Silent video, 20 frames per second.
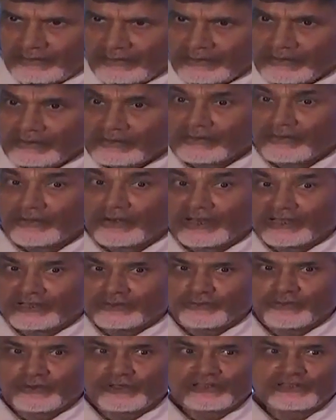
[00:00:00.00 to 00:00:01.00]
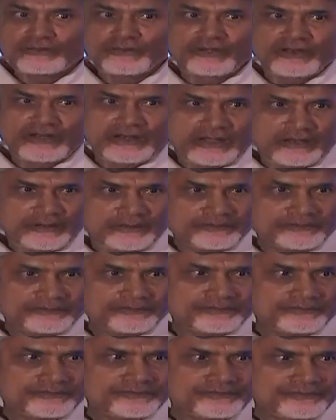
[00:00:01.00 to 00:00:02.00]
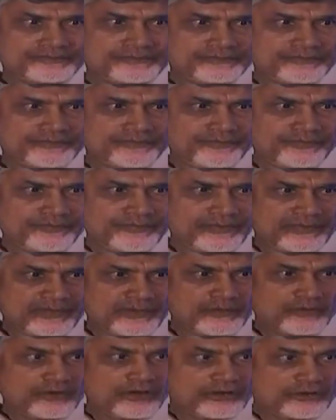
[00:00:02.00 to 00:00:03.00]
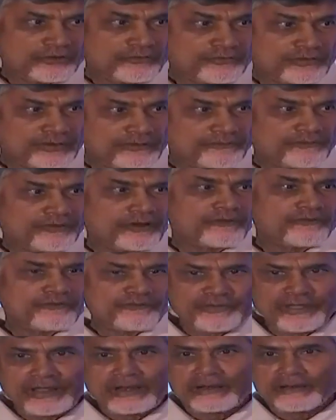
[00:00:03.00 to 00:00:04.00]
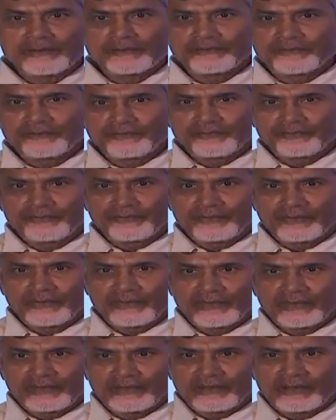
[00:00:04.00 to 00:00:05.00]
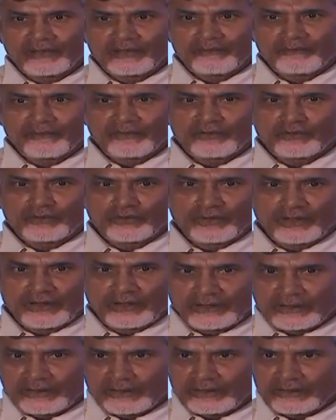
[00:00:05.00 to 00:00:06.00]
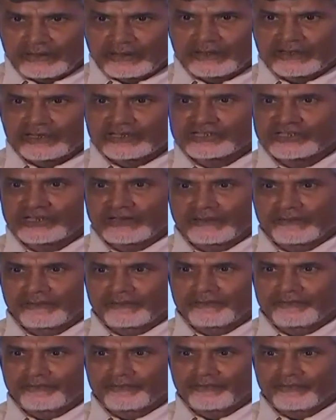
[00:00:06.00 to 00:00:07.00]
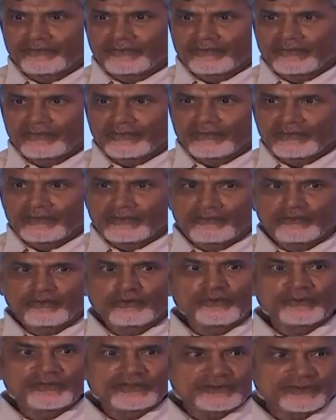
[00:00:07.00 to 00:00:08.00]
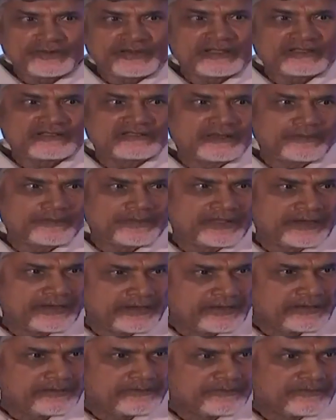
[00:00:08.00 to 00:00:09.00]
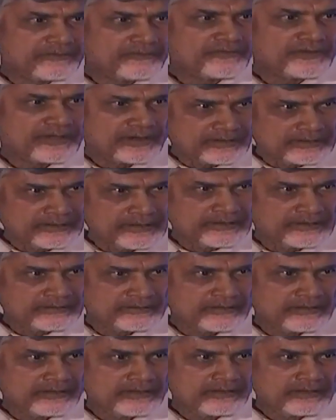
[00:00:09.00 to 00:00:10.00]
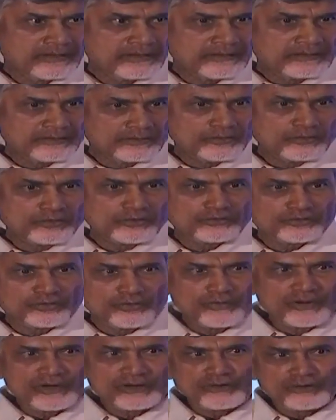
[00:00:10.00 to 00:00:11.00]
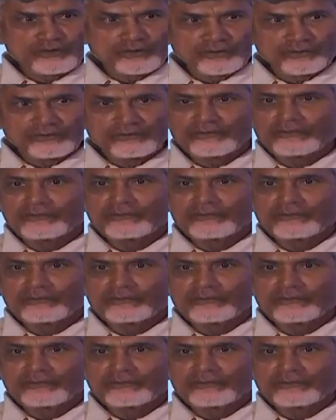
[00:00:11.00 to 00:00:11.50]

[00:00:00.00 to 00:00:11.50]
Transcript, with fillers: it is our responsibility now. We have to perform well. To get a recognition, we must be an exemplary for others. Those who wanted to